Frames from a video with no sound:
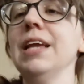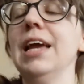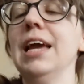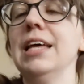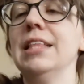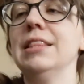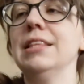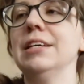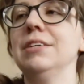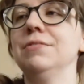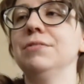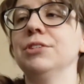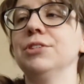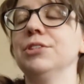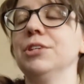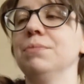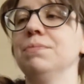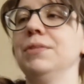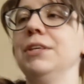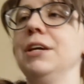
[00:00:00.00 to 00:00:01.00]
And then for
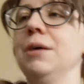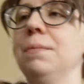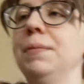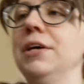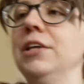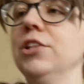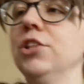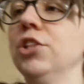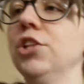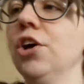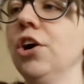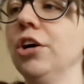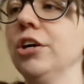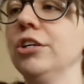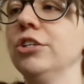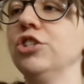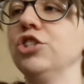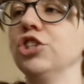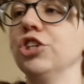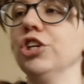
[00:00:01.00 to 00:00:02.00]
something a bit
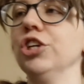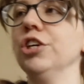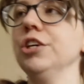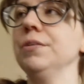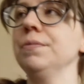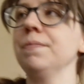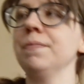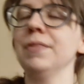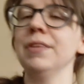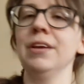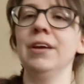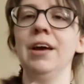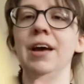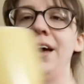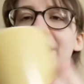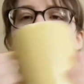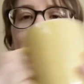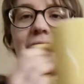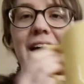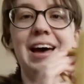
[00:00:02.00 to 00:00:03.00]
larger,
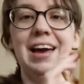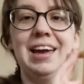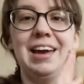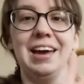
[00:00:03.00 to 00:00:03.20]
I